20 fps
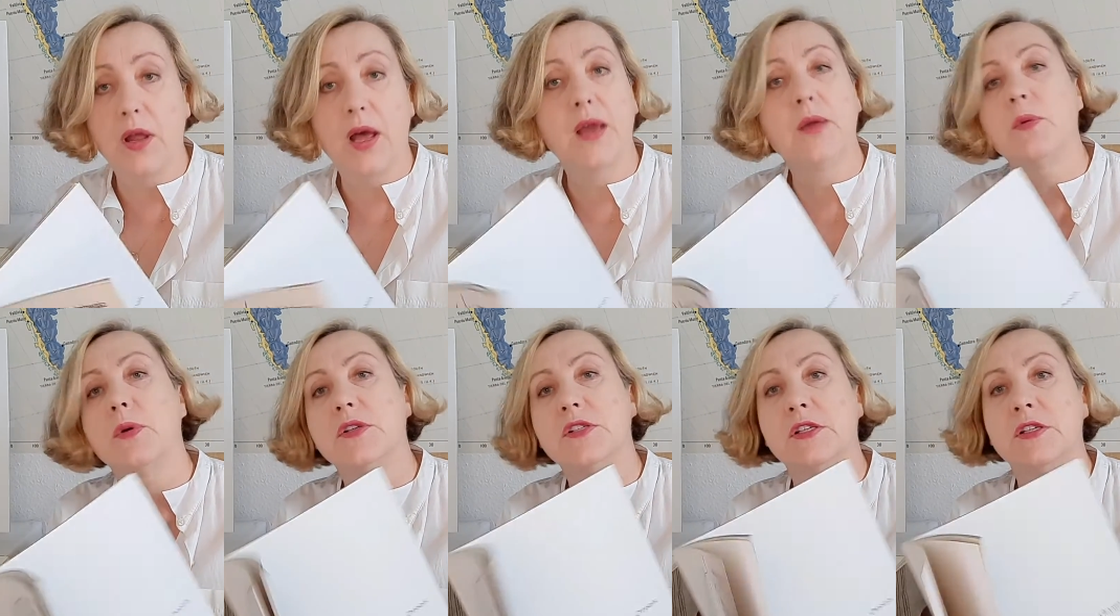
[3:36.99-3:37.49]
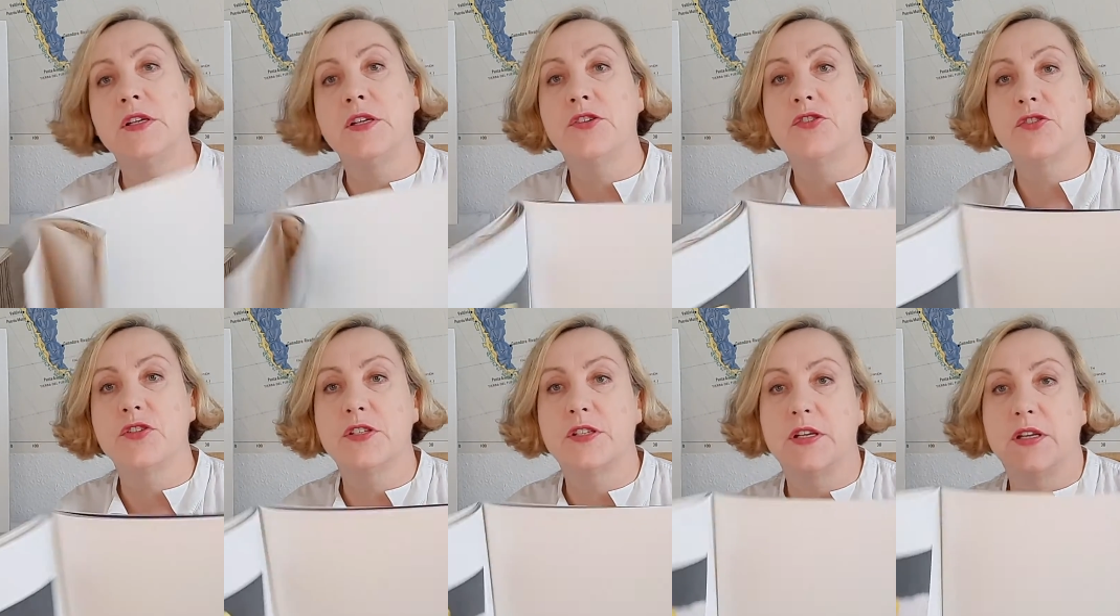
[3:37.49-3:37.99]
I wasn't
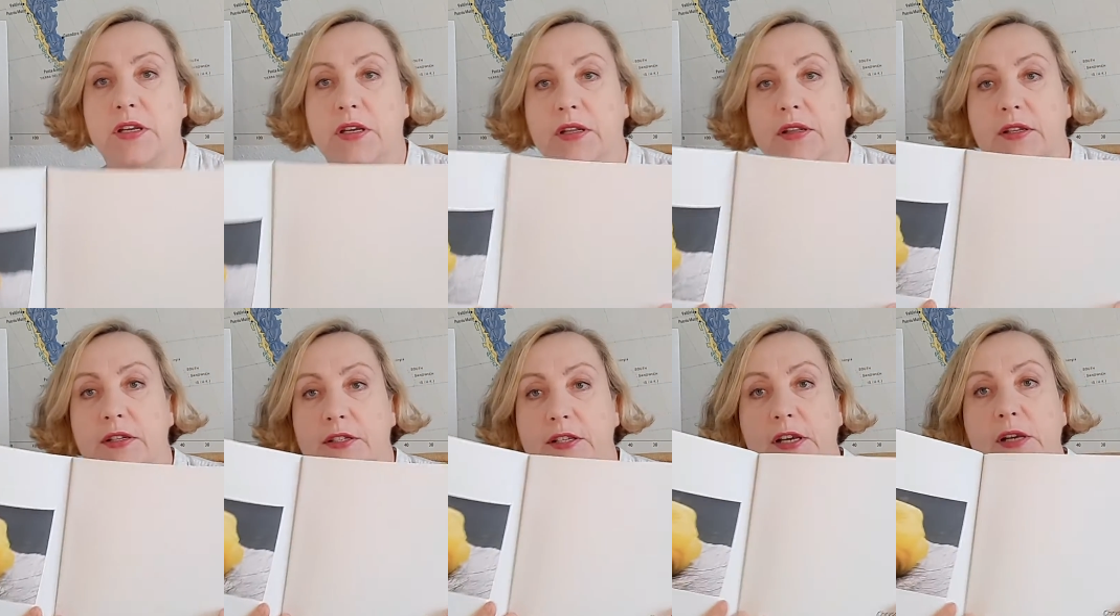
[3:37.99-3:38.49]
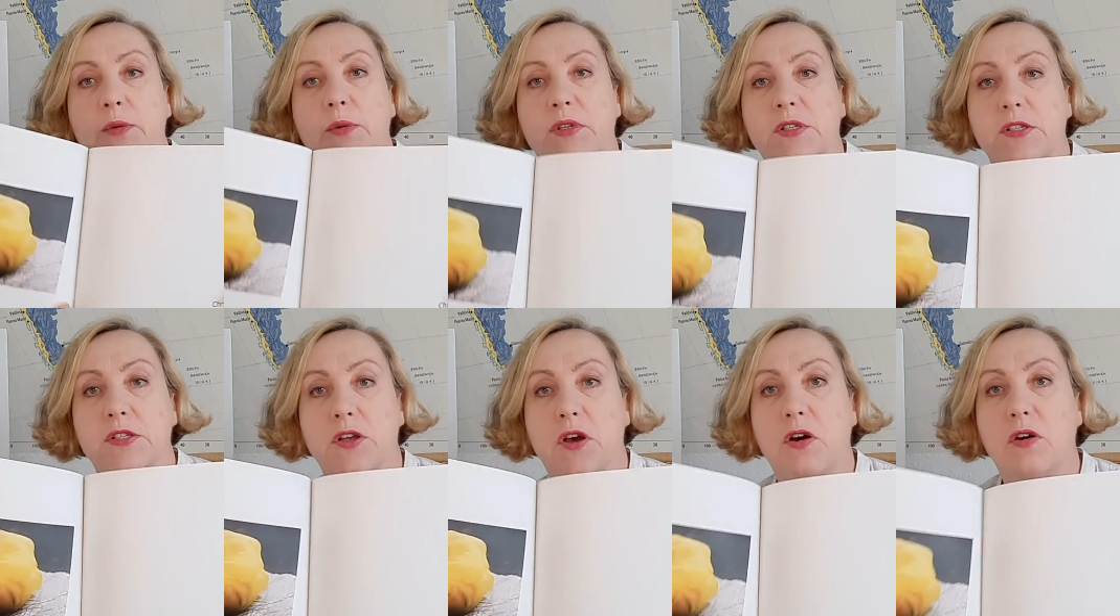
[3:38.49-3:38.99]
interested in the
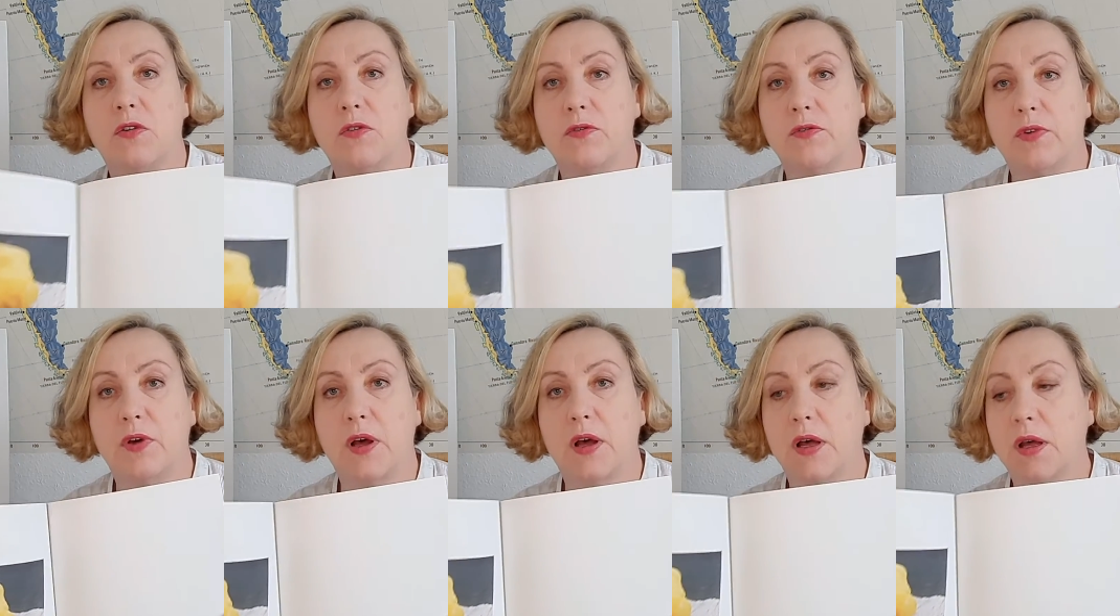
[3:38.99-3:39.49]
sequence of